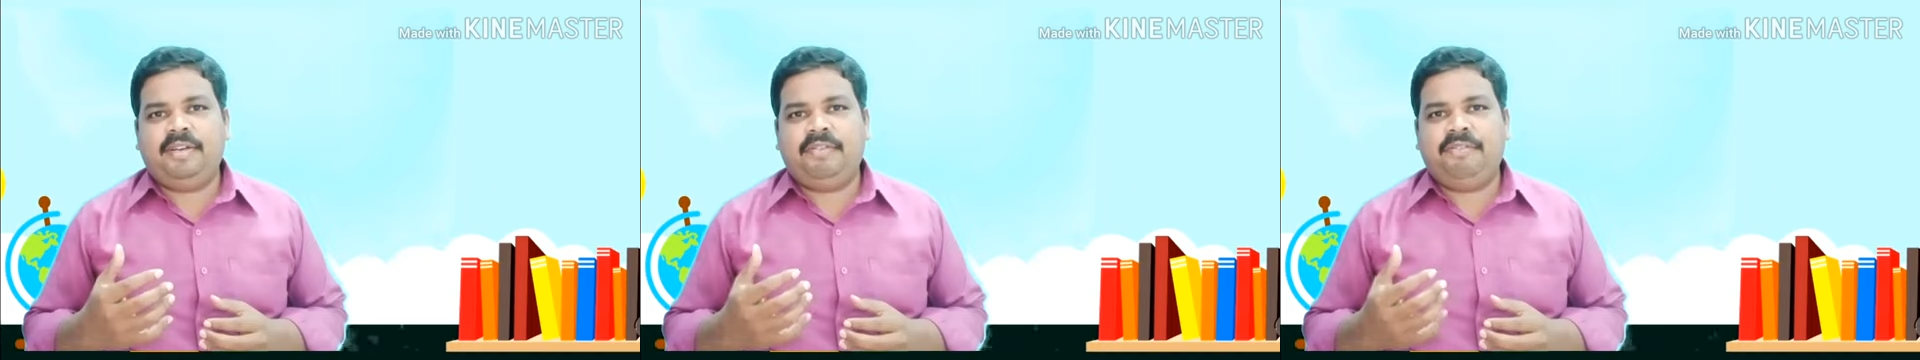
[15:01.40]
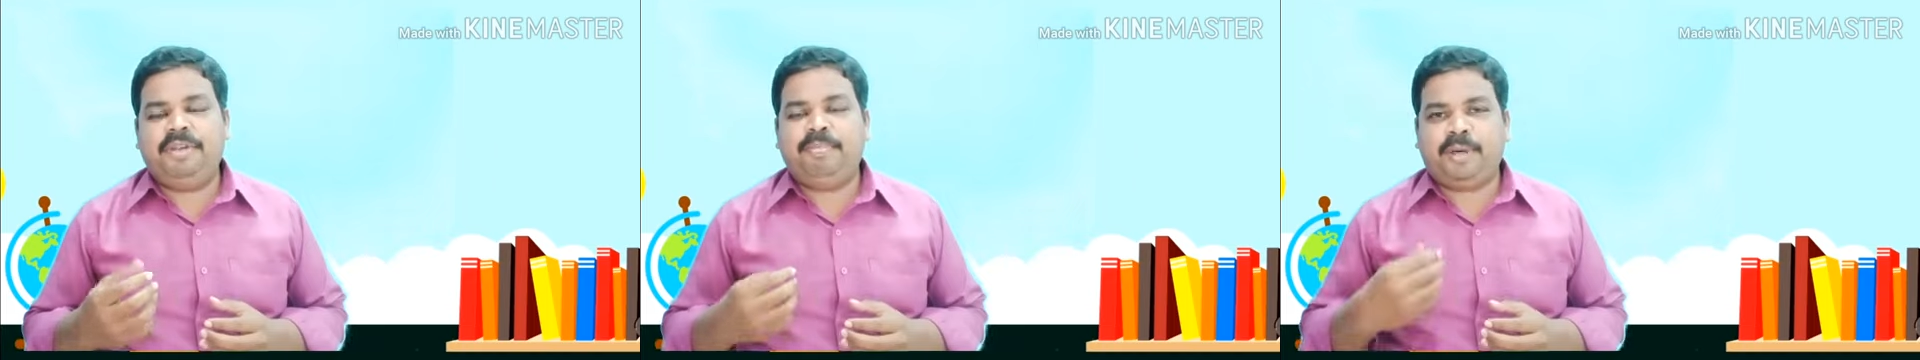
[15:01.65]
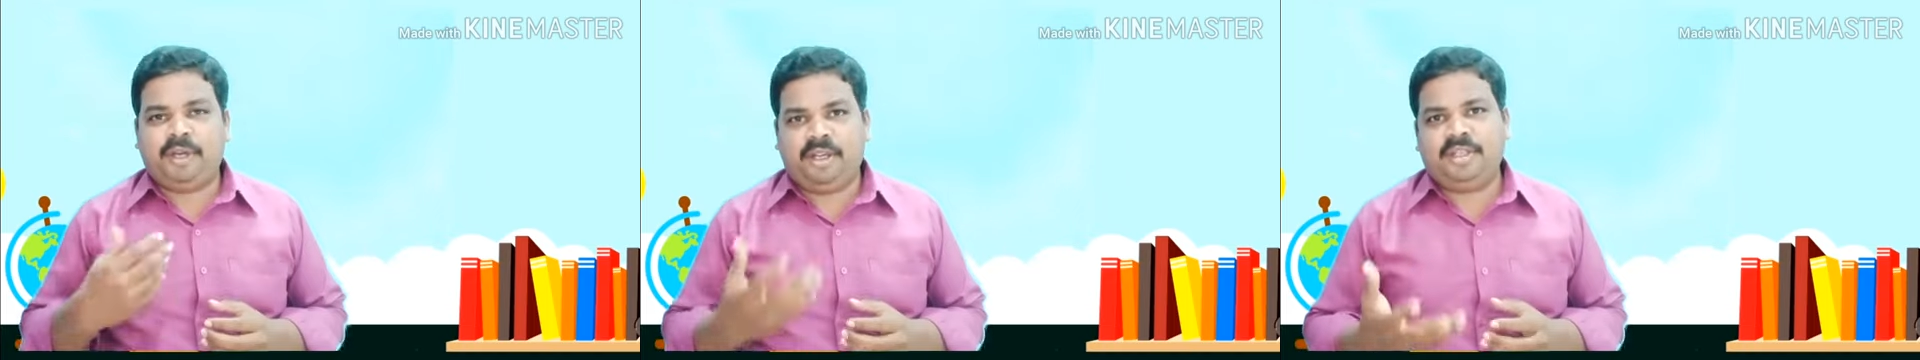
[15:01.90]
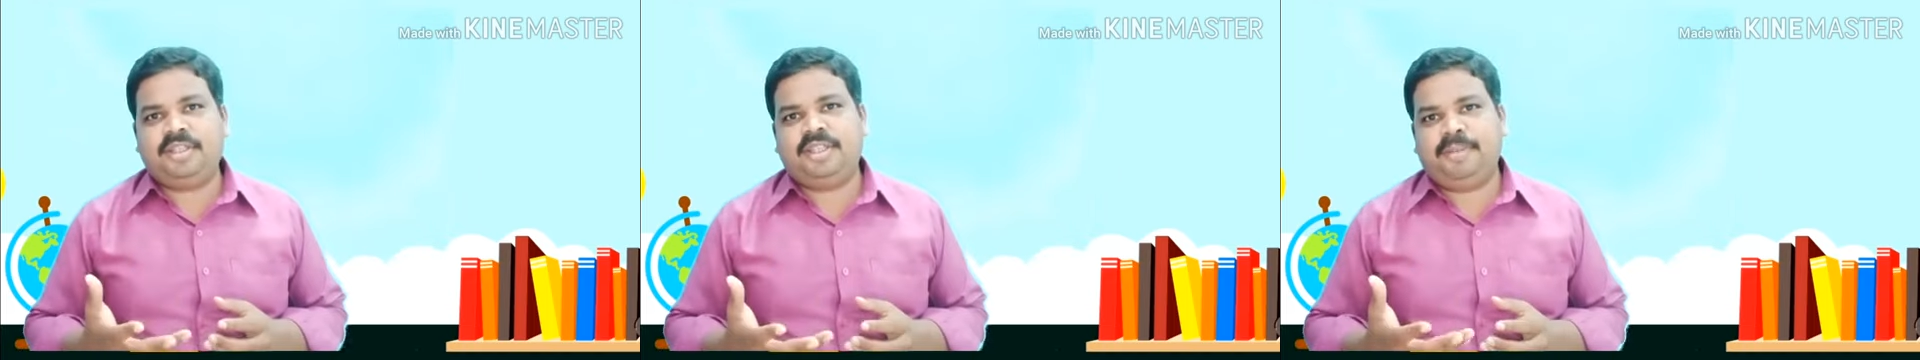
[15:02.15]
we
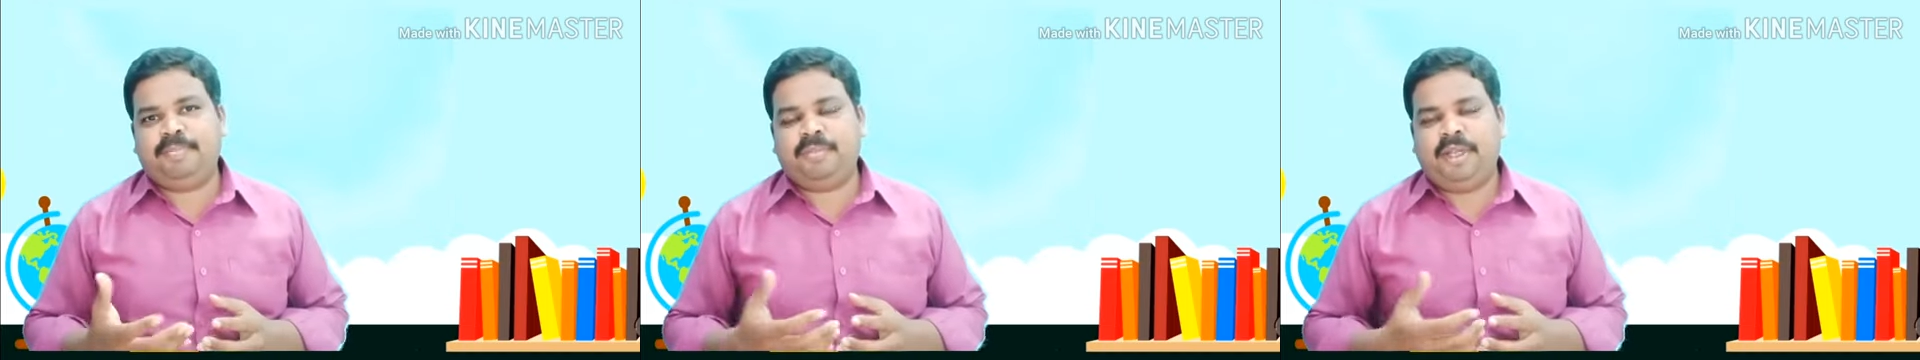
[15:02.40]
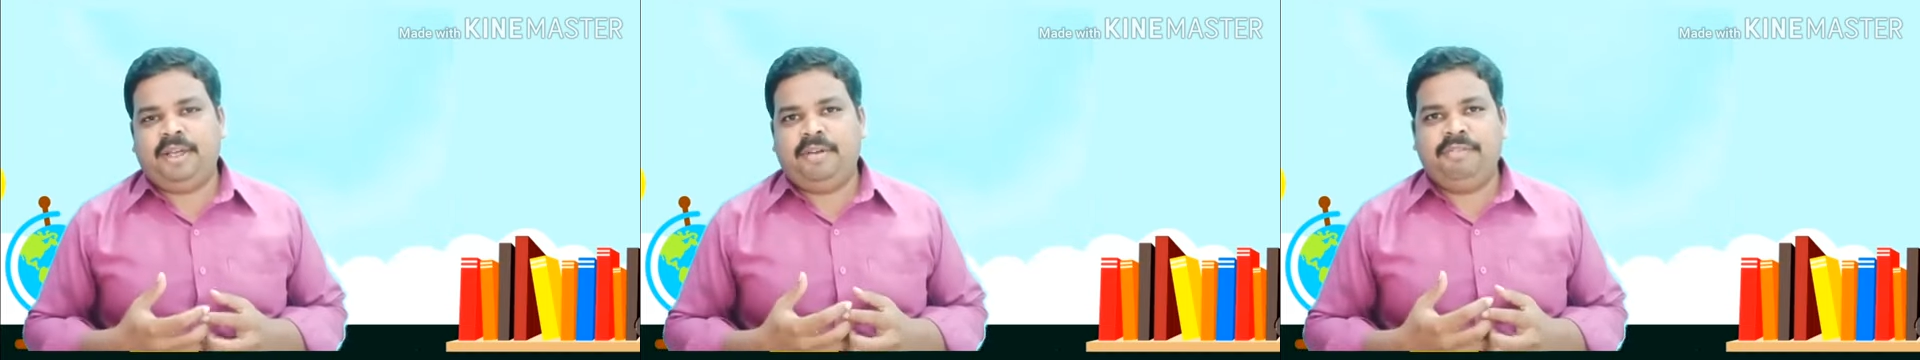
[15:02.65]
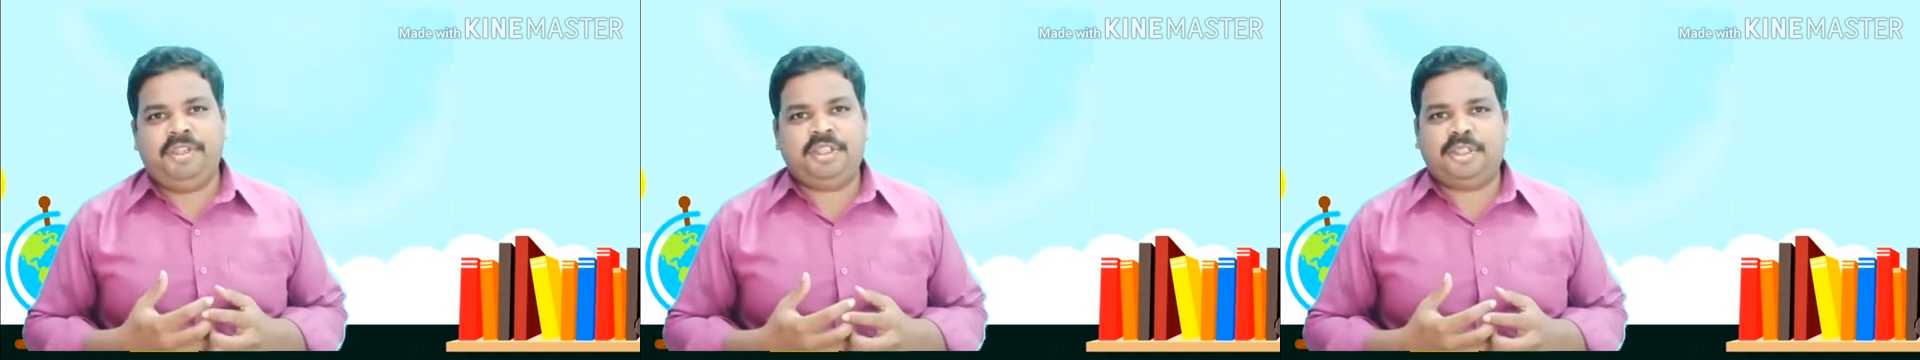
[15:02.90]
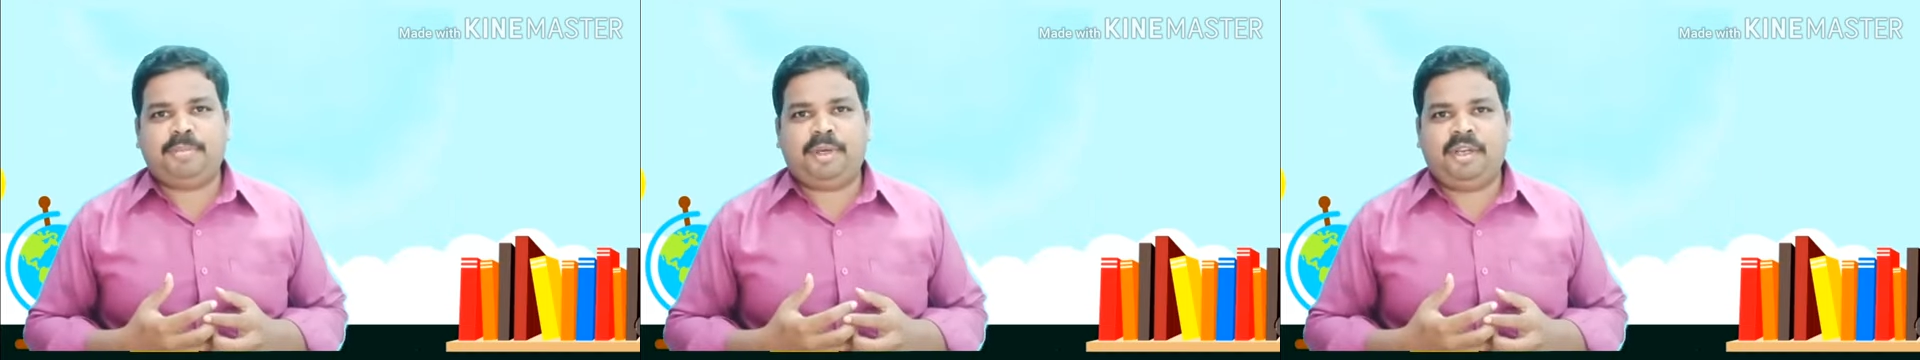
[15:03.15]
pronounce them, we
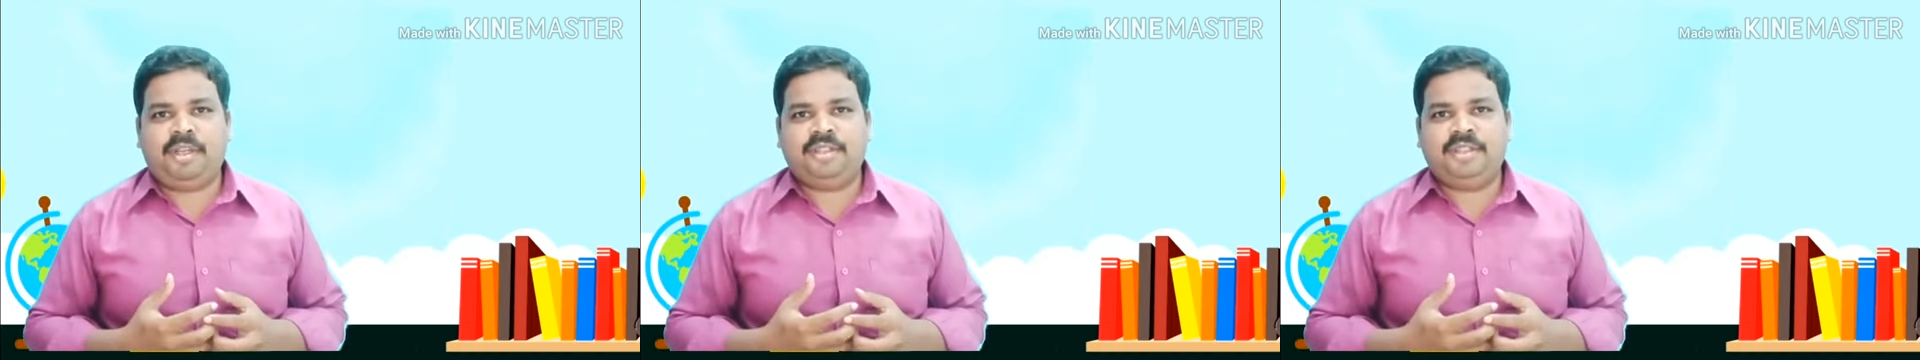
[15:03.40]
just pronounce